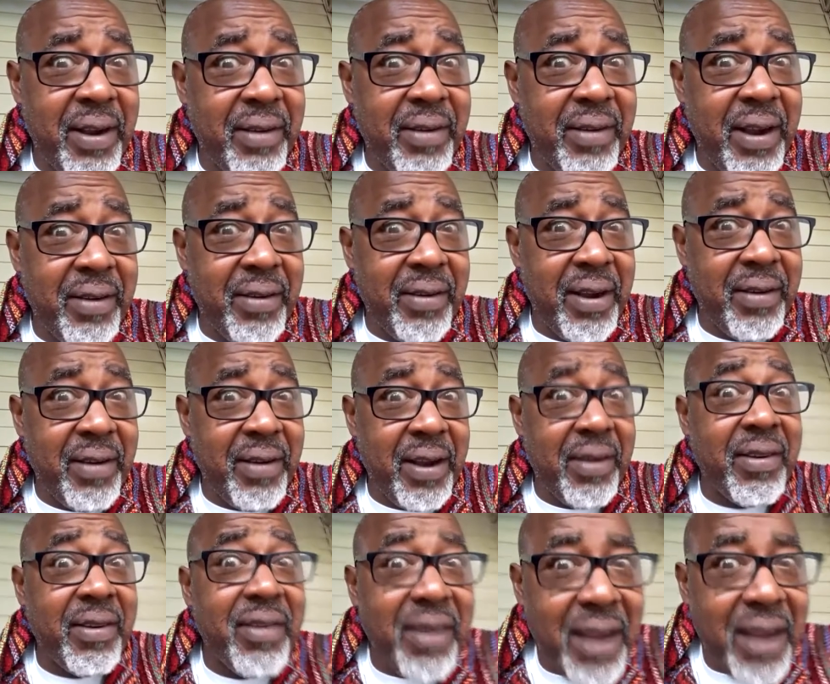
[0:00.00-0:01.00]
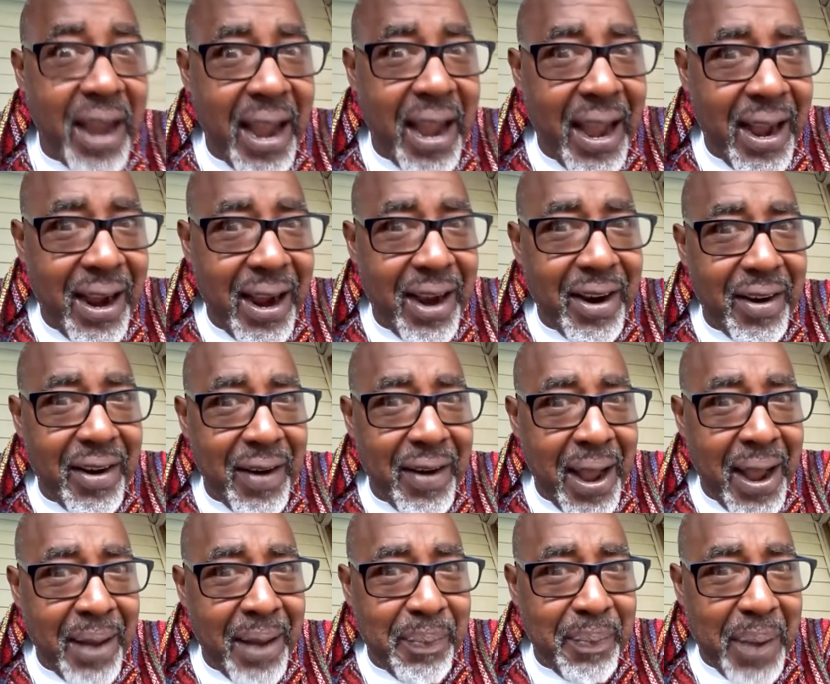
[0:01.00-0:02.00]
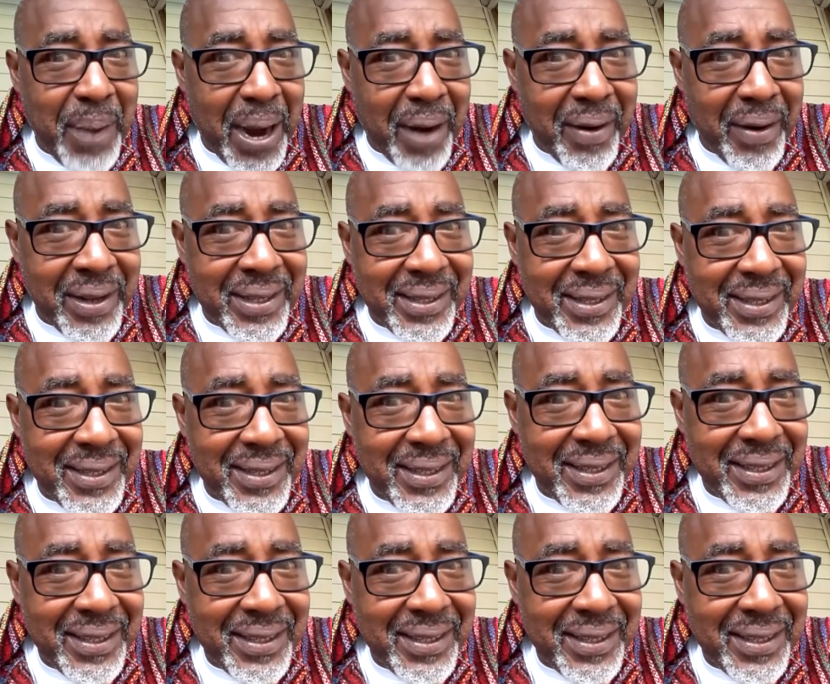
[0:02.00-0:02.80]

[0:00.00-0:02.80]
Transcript: great, great, great grandparents.